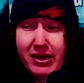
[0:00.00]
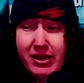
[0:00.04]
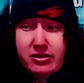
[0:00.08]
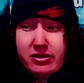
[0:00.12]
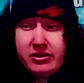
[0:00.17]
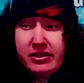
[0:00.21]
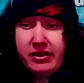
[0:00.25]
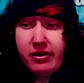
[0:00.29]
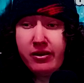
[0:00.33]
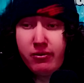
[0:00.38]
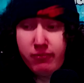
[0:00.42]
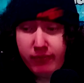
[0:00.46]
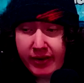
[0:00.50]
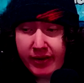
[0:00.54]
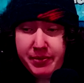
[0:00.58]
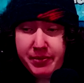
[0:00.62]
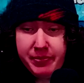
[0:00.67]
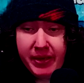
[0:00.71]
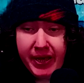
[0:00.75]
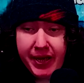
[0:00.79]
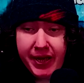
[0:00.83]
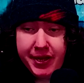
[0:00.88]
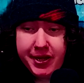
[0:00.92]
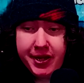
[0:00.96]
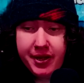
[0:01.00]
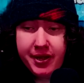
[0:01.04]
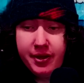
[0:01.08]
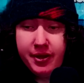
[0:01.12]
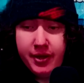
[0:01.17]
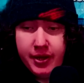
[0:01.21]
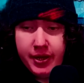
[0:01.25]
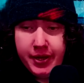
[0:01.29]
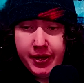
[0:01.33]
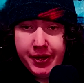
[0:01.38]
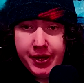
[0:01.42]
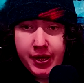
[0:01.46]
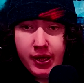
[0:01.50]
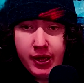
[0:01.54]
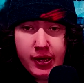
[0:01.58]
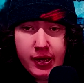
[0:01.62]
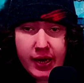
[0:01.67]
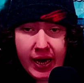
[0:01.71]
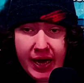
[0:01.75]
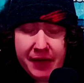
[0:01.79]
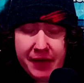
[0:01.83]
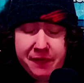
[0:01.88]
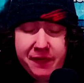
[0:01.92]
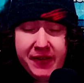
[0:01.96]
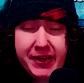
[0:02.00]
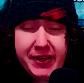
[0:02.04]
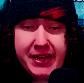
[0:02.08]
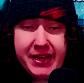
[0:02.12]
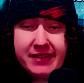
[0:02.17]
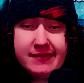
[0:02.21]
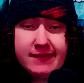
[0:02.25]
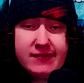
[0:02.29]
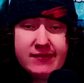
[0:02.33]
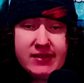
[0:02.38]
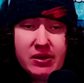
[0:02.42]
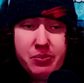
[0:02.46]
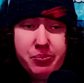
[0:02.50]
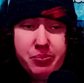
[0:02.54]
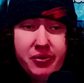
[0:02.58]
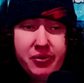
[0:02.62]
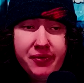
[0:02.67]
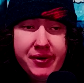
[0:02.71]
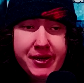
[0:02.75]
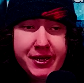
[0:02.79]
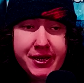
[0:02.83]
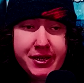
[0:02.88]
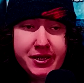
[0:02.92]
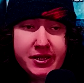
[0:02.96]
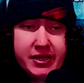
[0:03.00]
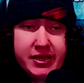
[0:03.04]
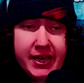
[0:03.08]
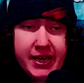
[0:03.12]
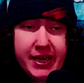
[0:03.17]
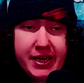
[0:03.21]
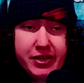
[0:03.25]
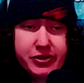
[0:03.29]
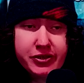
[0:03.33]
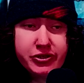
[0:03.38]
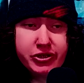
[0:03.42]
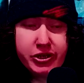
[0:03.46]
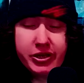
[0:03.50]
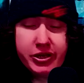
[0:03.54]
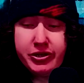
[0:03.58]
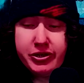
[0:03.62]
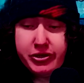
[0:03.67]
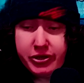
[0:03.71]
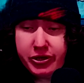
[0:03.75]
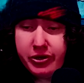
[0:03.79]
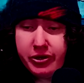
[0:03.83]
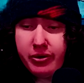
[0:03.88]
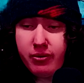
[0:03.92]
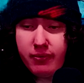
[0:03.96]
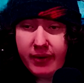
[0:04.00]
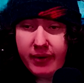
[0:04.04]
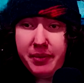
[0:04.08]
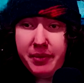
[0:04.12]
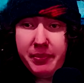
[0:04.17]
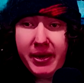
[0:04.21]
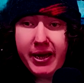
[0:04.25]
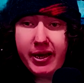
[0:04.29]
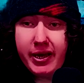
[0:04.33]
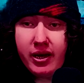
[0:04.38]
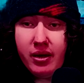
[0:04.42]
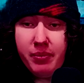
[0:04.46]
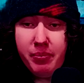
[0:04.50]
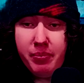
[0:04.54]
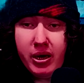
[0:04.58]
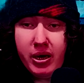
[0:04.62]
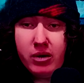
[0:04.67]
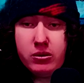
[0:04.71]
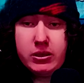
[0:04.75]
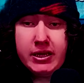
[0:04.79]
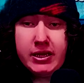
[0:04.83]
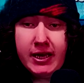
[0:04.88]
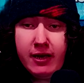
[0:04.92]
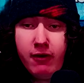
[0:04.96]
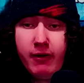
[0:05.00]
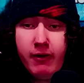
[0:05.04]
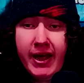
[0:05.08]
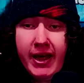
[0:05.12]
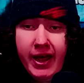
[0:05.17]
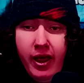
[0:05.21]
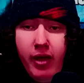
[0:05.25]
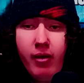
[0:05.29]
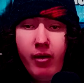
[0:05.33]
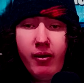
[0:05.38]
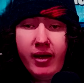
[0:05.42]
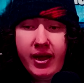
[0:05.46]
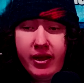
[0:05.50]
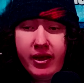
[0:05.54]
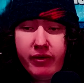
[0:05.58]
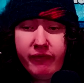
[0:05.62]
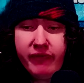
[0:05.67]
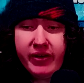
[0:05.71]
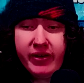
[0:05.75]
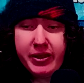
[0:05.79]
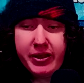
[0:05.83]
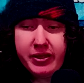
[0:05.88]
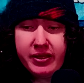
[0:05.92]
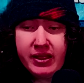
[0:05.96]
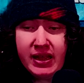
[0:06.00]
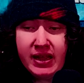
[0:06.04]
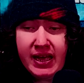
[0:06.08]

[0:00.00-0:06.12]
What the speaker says: pretty well to a remake. I think at some point they should do a remake of Motel Hell. I